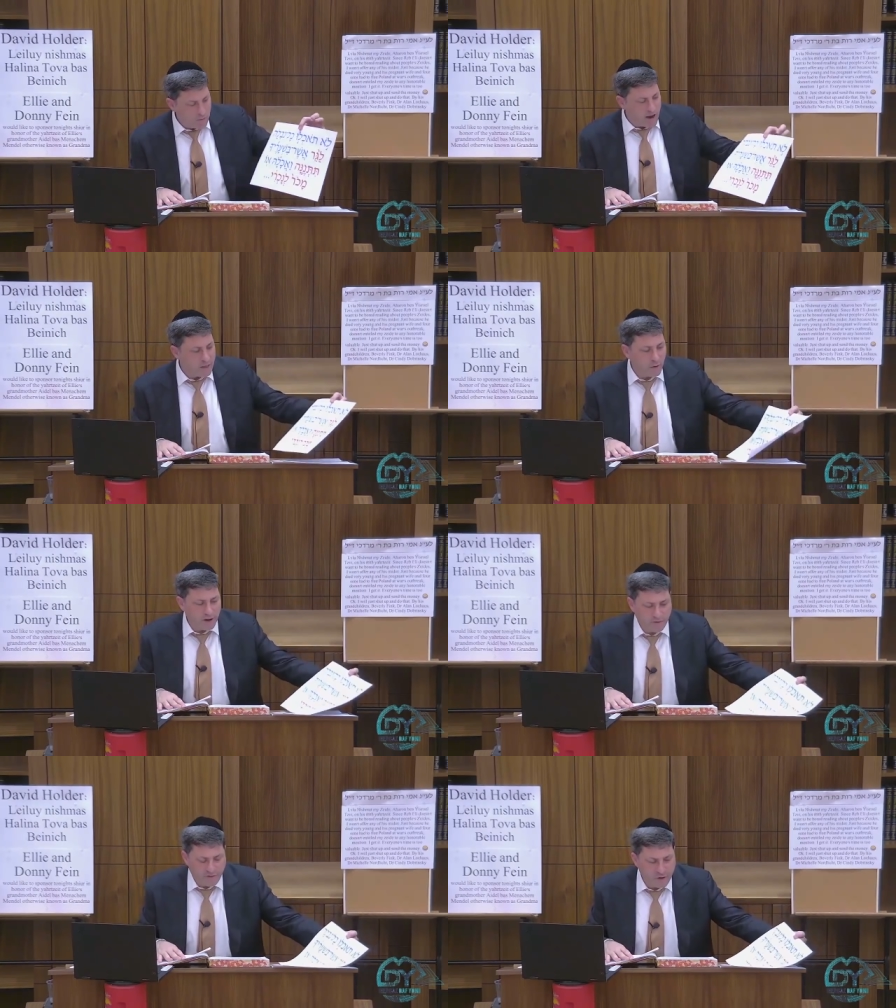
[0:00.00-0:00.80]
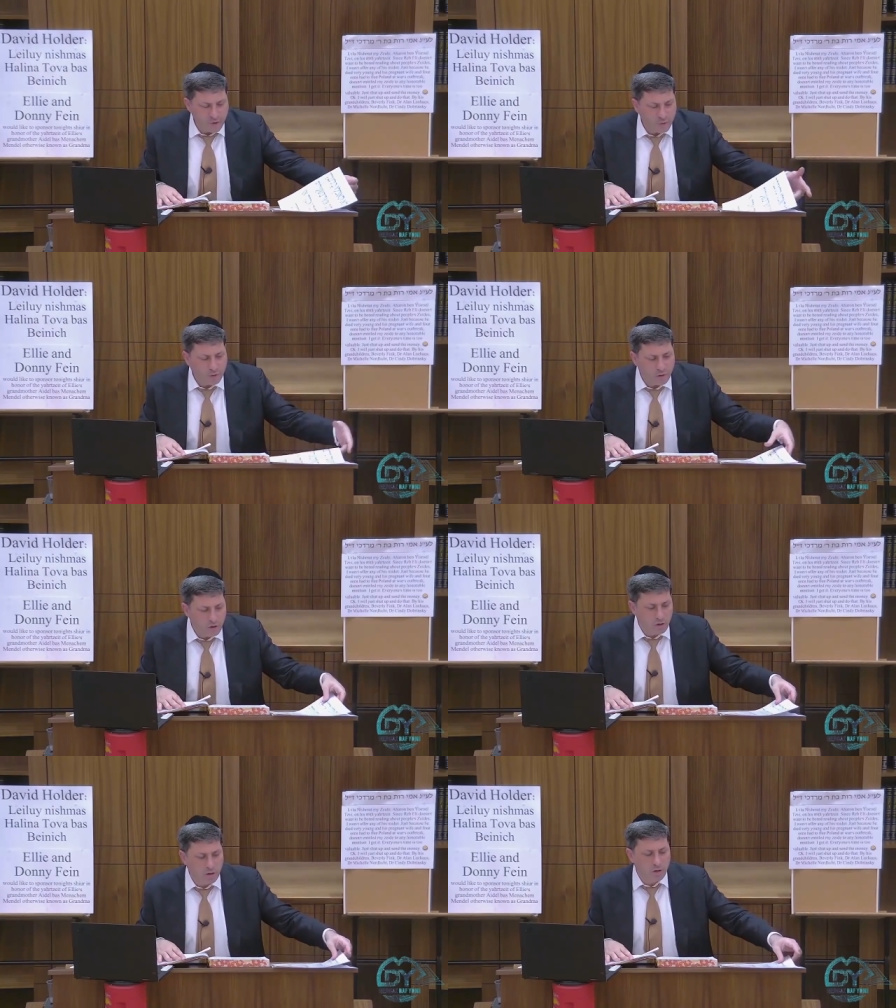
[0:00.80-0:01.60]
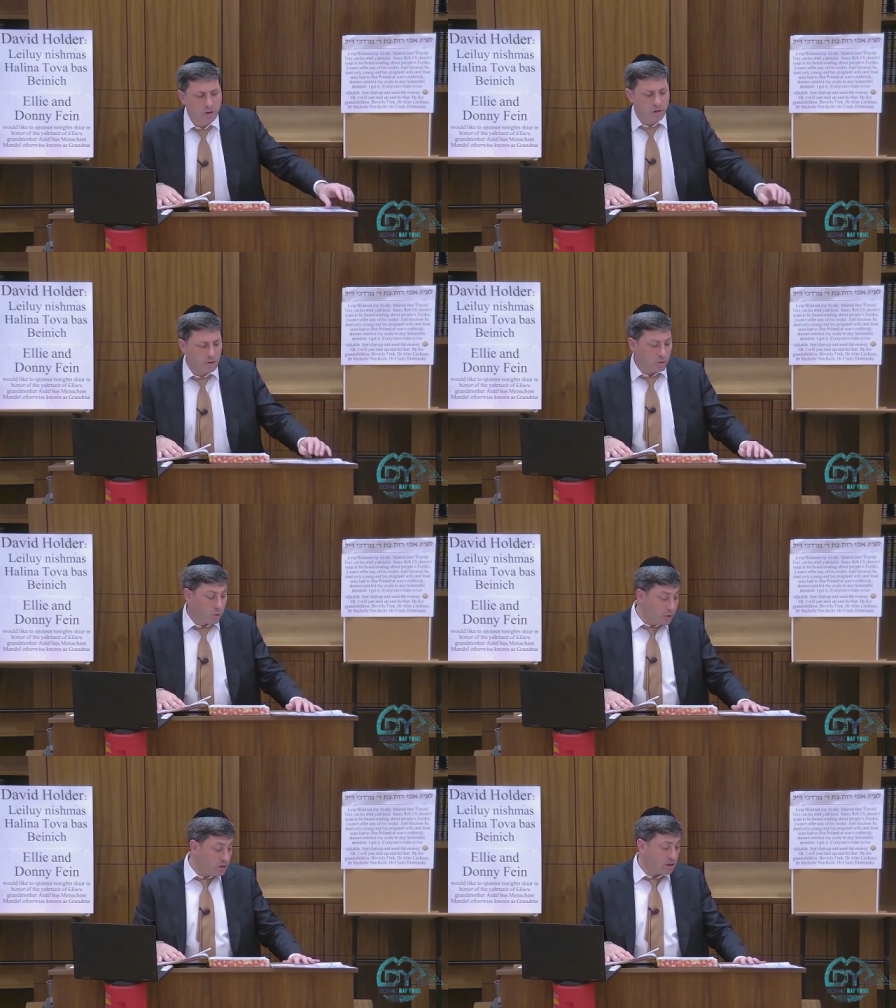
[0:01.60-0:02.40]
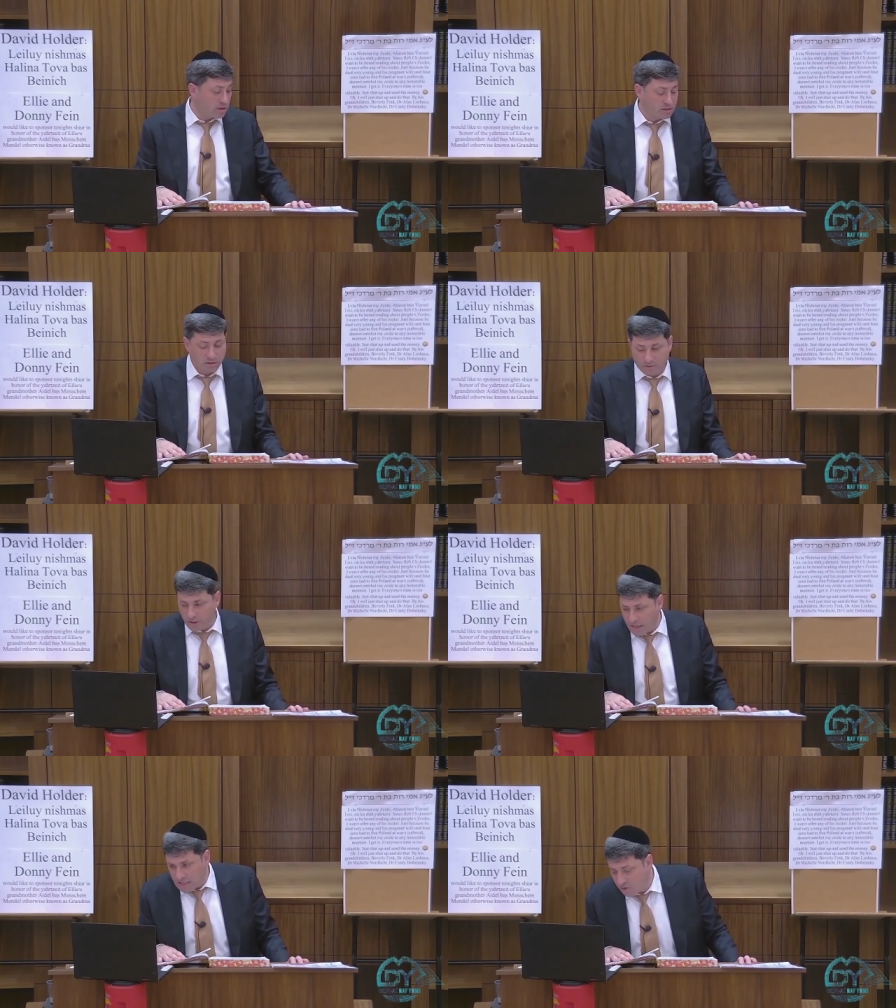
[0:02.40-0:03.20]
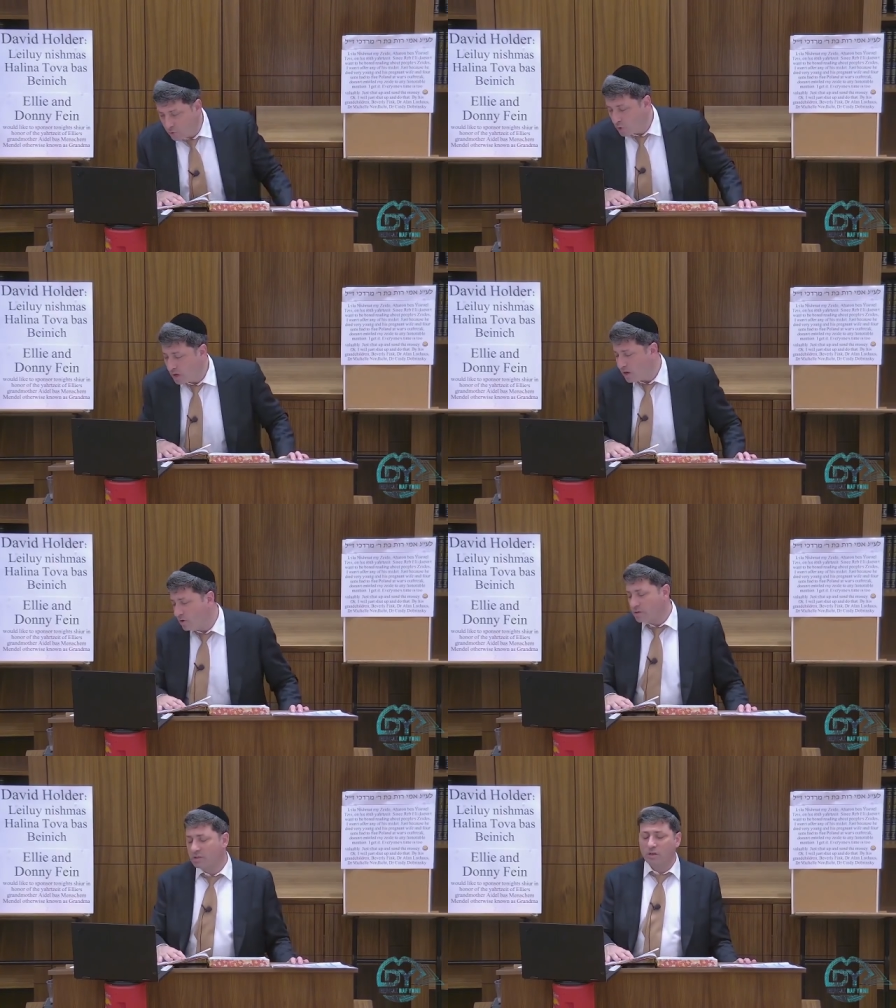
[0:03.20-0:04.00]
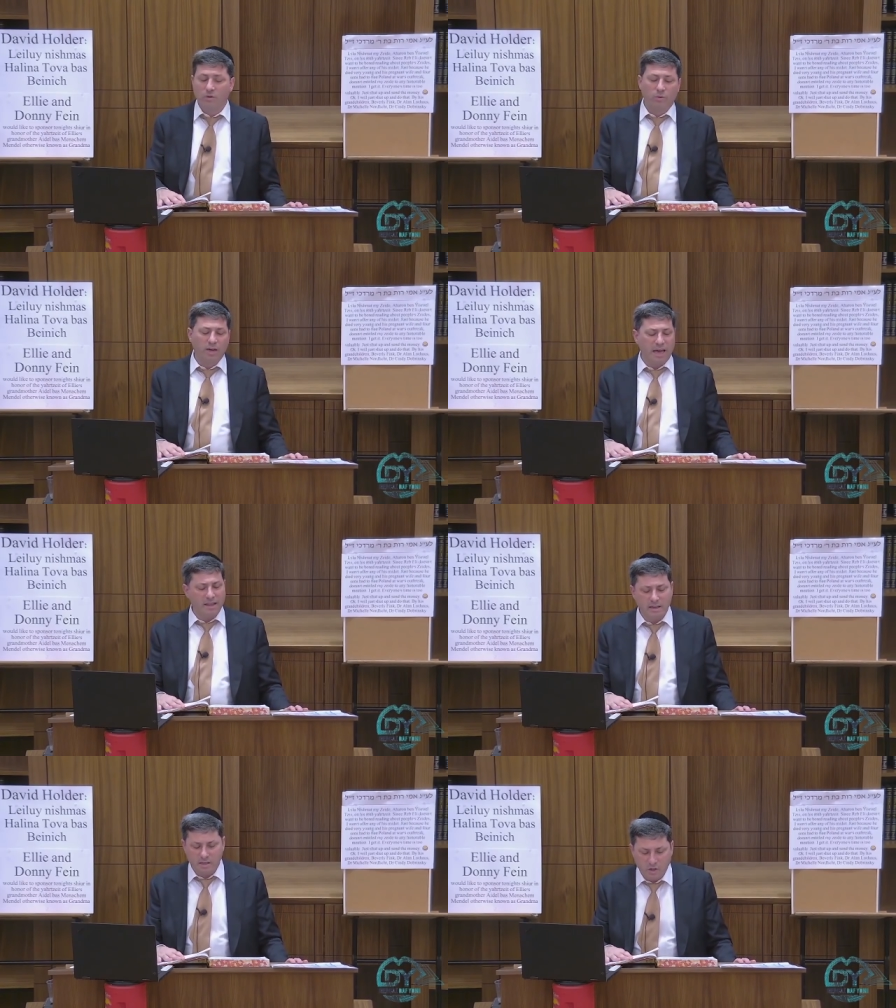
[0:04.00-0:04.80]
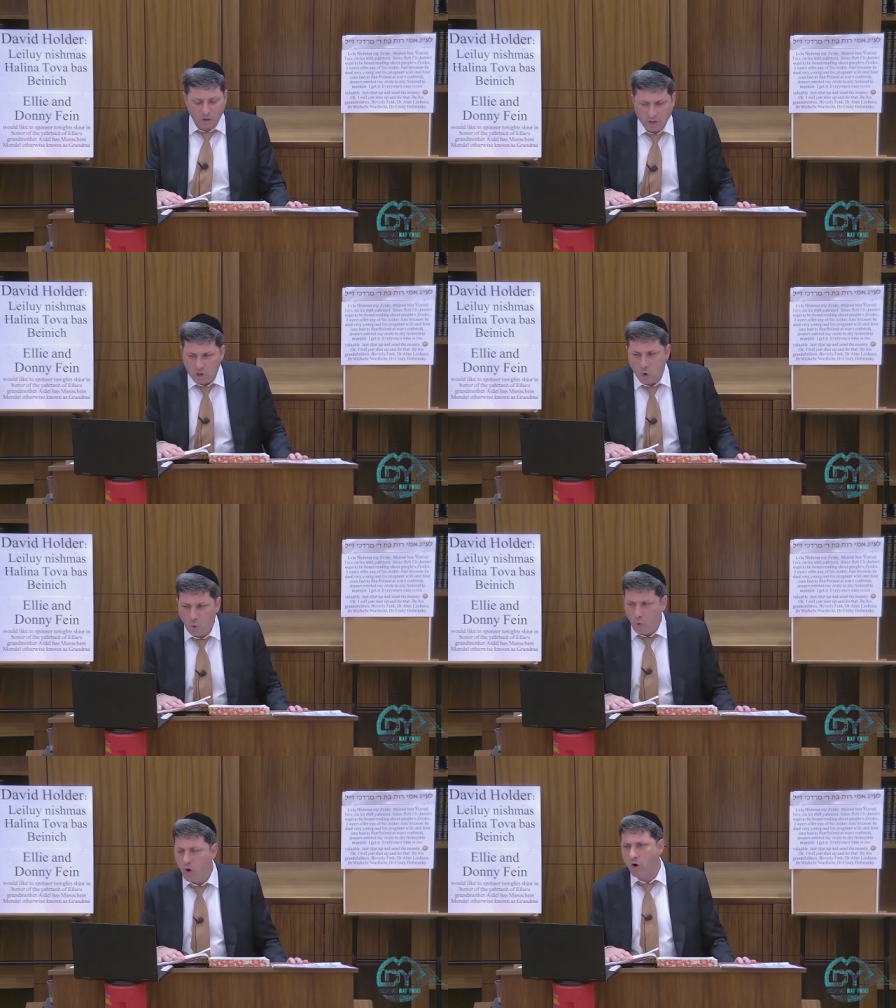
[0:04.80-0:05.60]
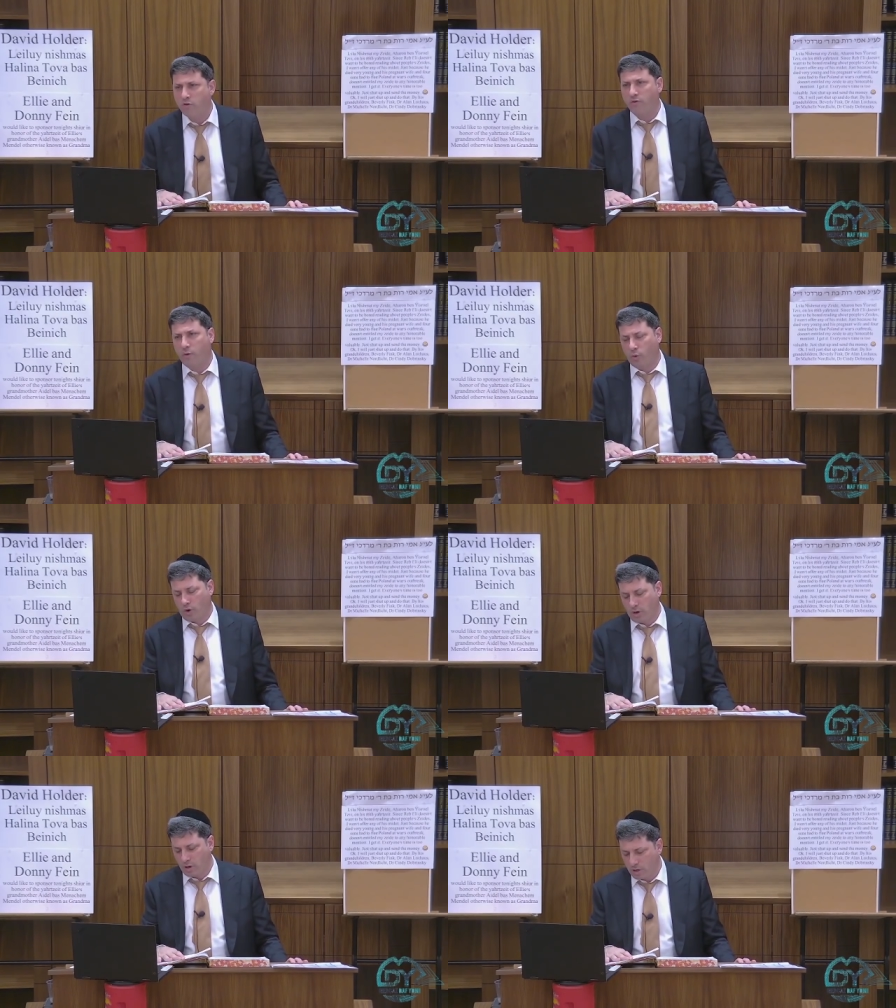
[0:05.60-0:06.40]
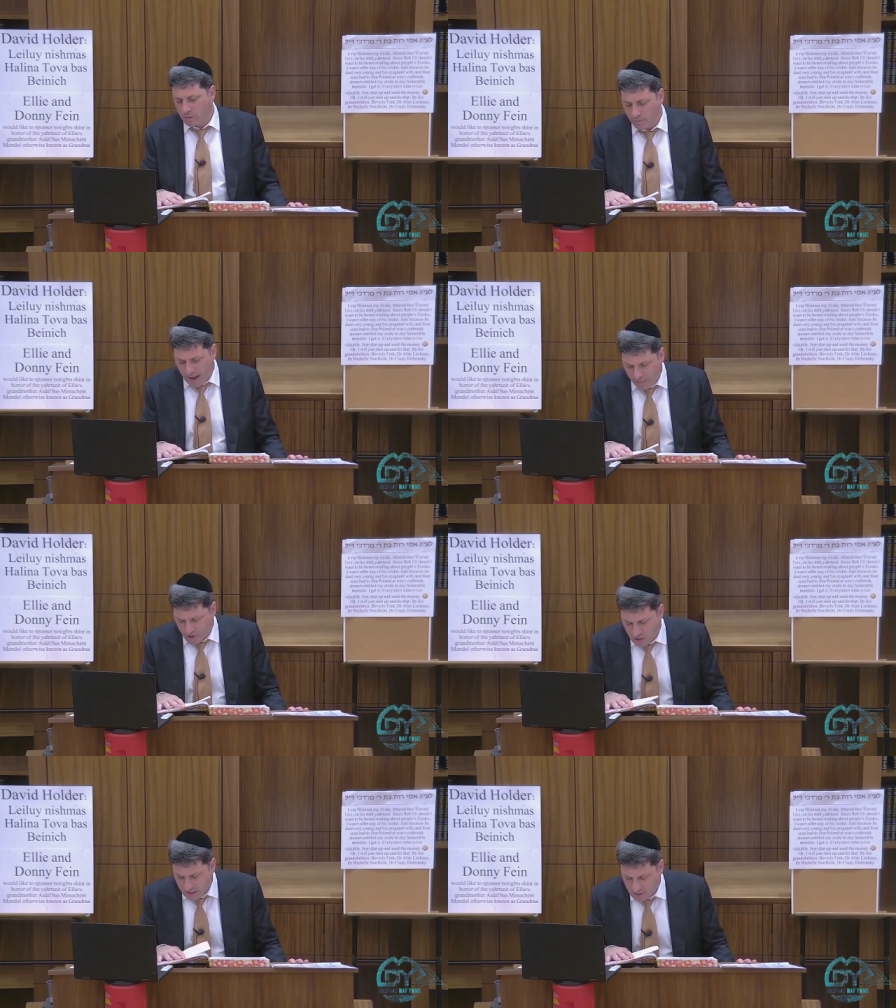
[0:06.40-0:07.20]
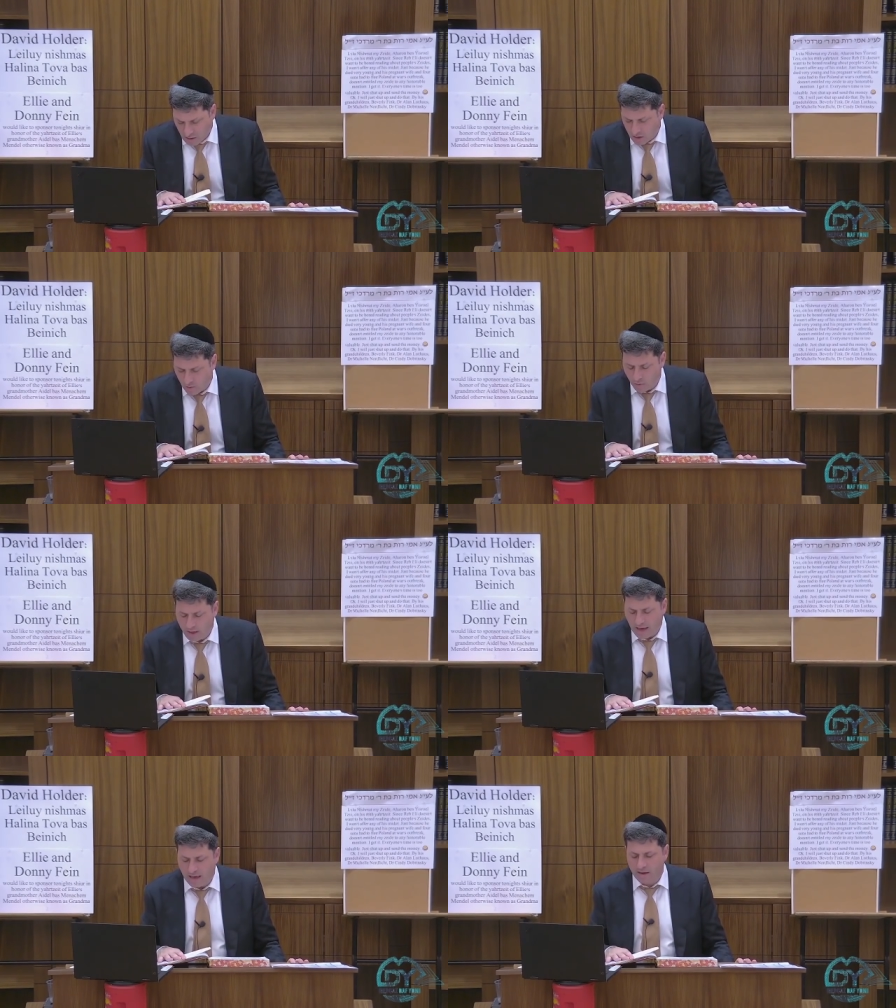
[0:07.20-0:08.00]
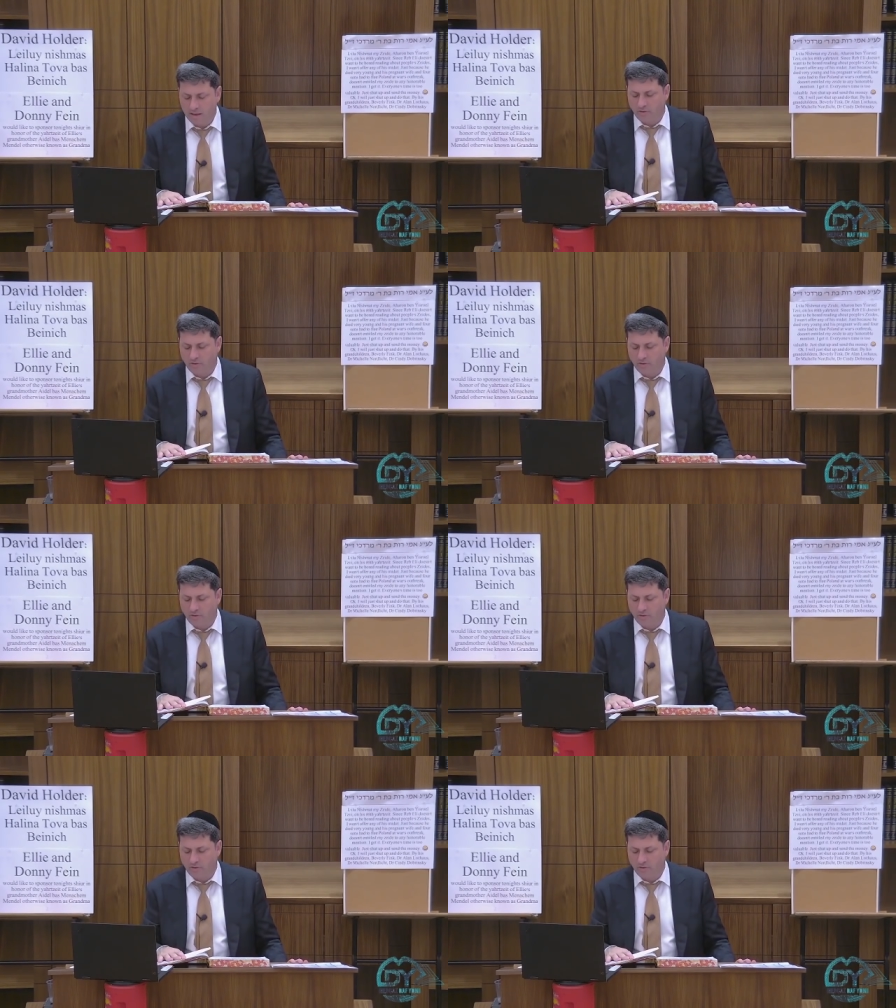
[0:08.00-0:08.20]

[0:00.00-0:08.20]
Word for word: By the way, if you were with us for the last few years, we had these sugis word for word. Mamish chazar on what we had in